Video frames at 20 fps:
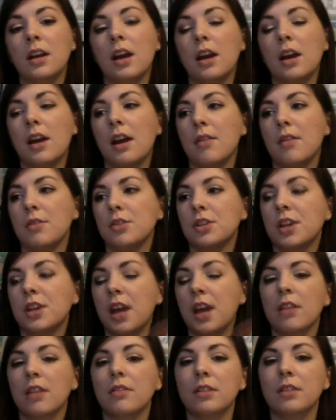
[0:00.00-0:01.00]
average
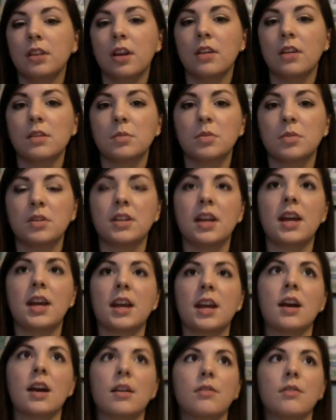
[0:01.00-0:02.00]
calorie loss per
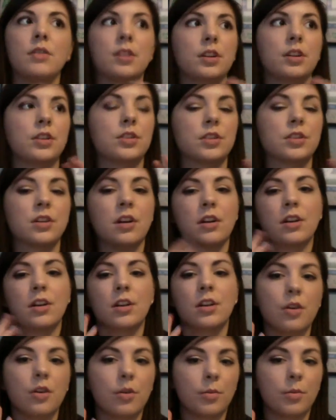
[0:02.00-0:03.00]
day, average
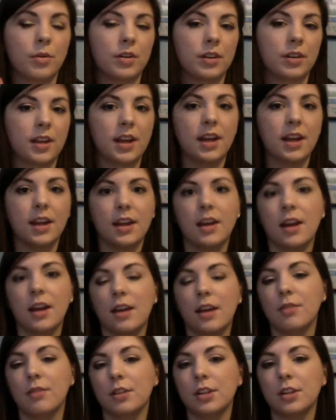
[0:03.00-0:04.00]
cardio per day,
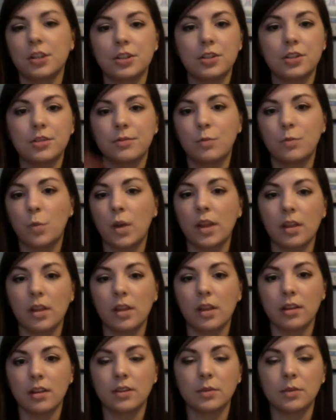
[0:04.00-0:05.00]
average weight
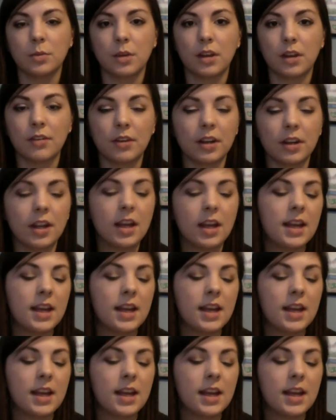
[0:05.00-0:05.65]
loss, whatever